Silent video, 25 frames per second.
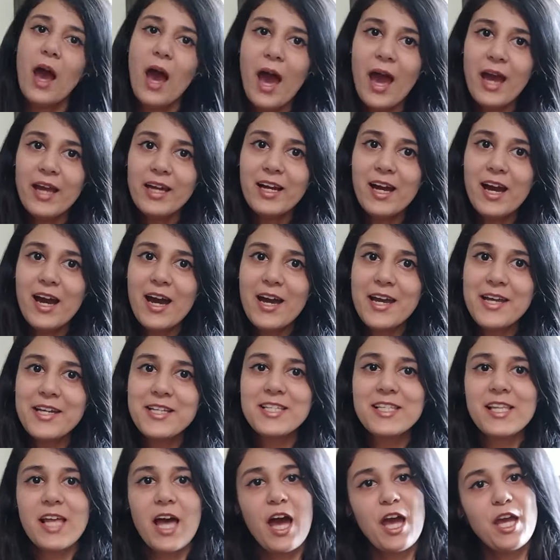Hi
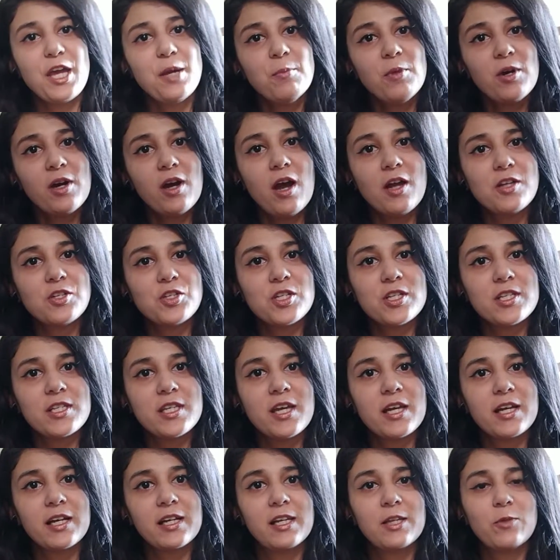guys, I am Akansha
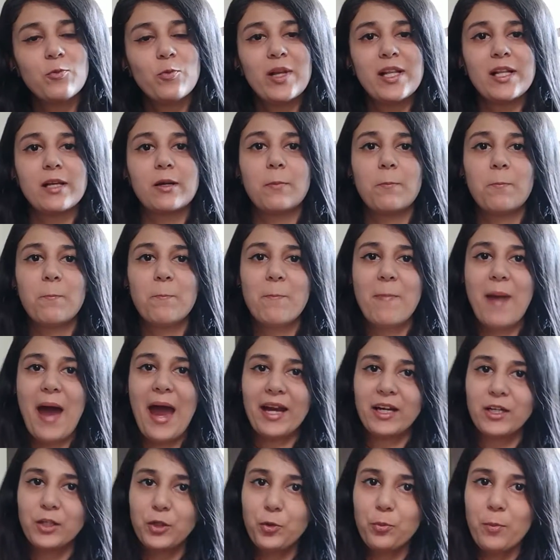Sahgal and welcome
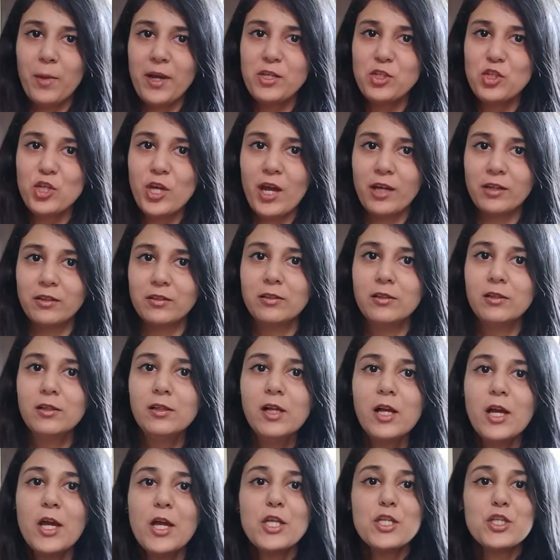back to my channel.
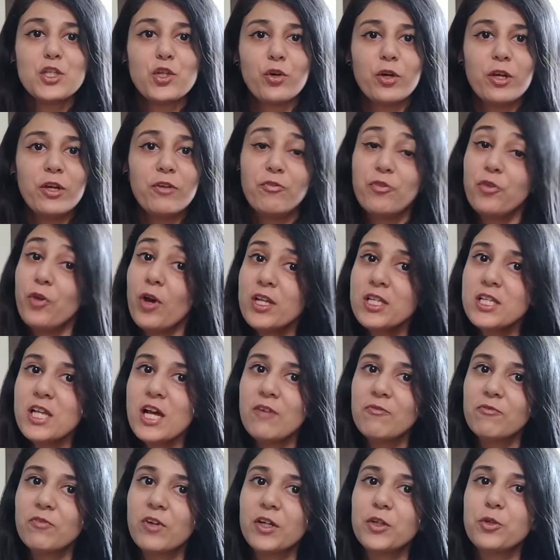So if you are
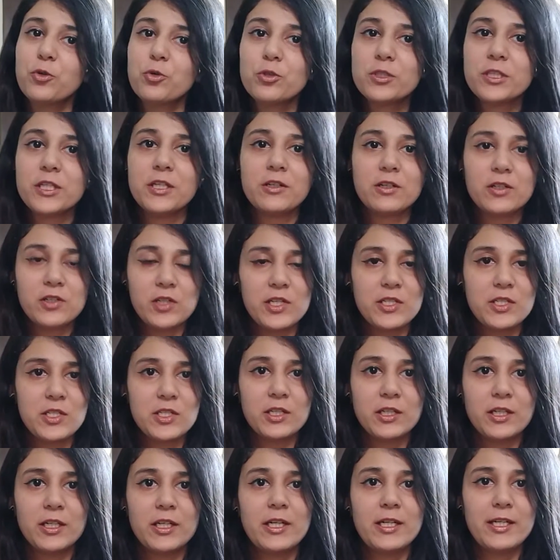someone who's
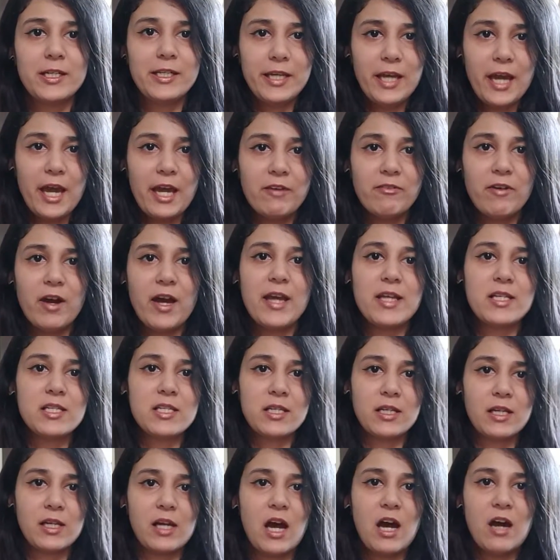interested in
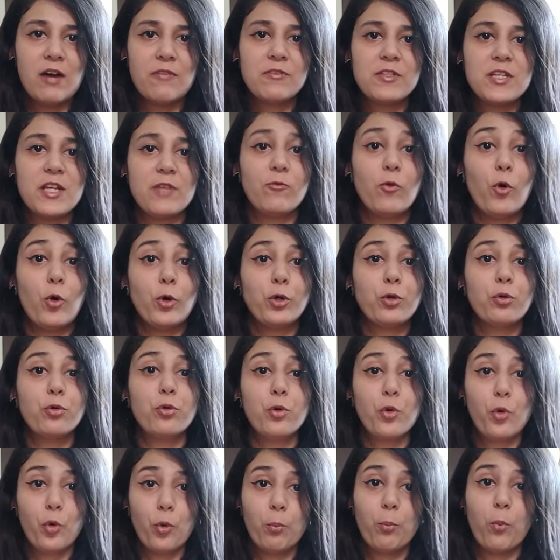DIYs, crafts and want to
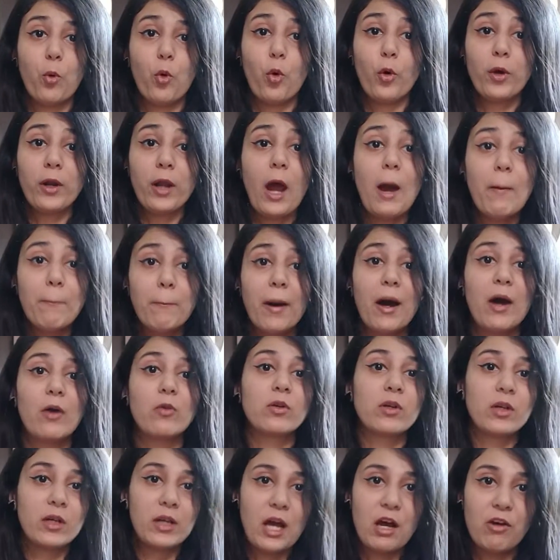know more
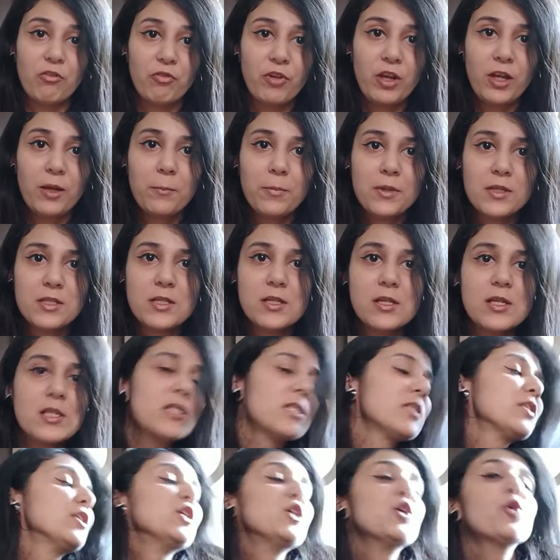about crafting
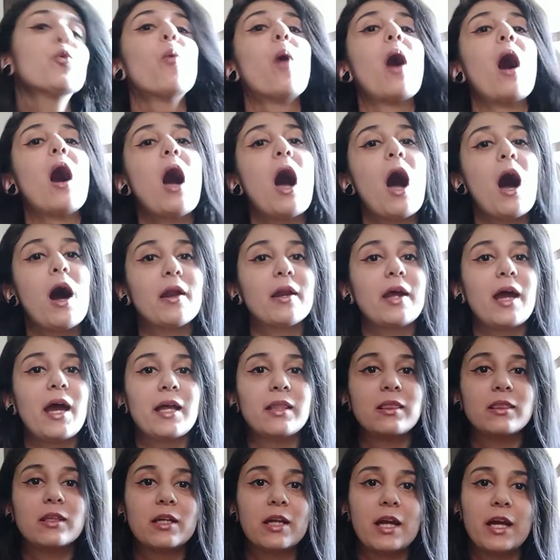business, you are
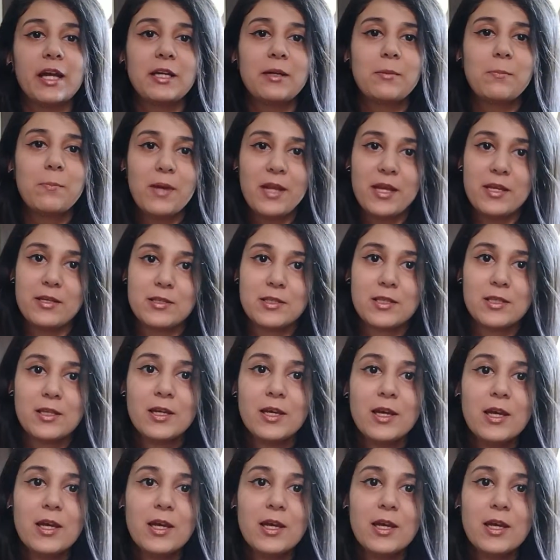at the right place.